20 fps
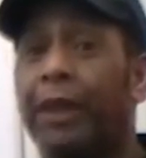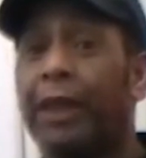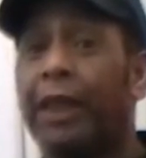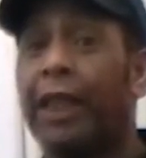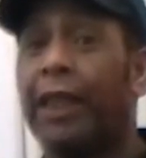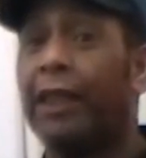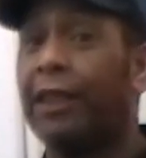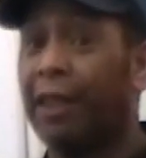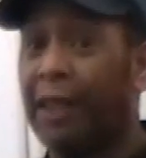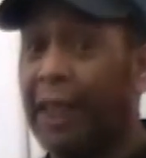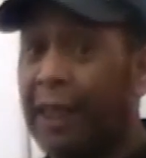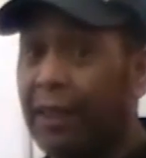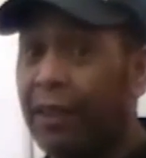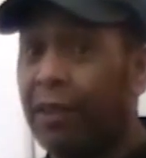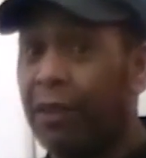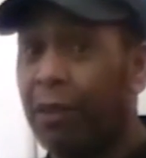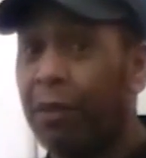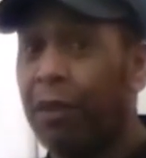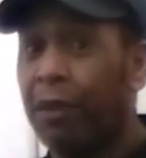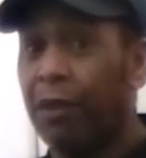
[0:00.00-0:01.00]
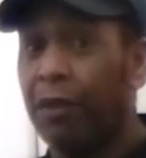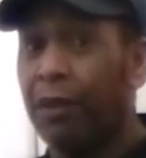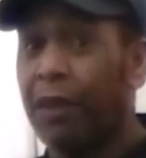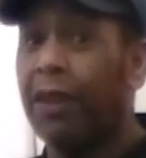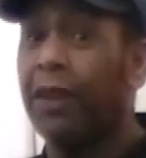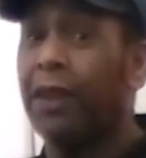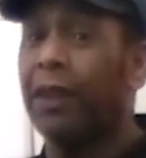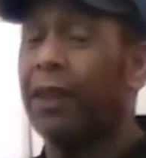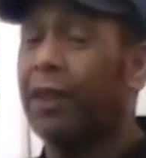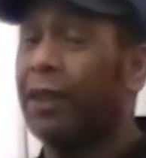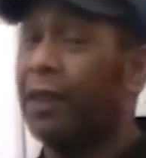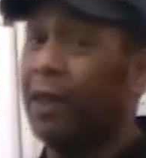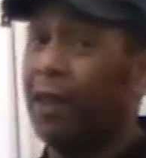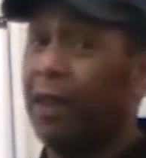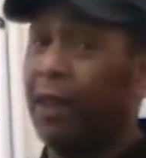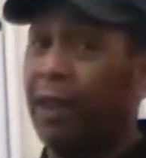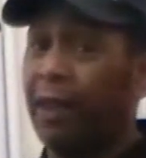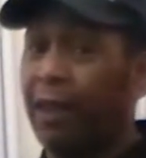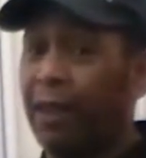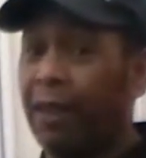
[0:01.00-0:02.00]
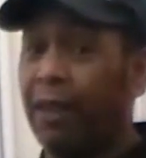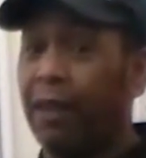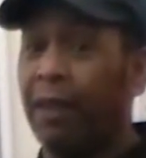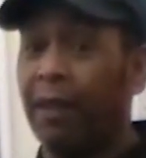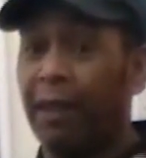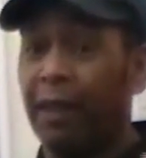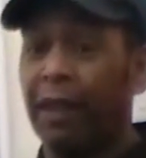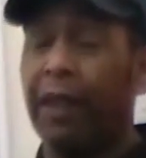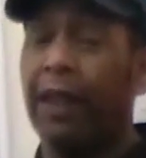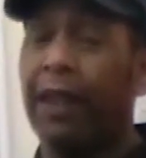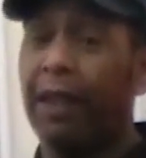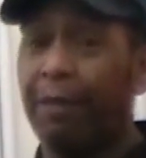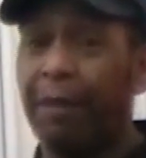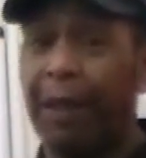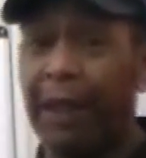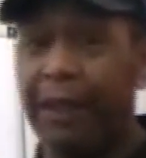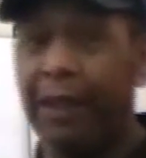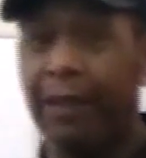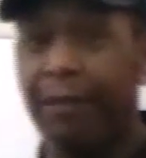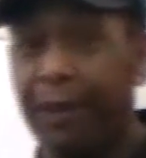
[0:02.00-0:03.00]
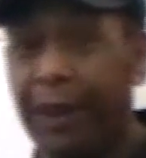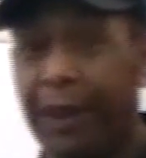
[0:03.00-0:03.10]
Okay, so that's doing your digits. Getting back to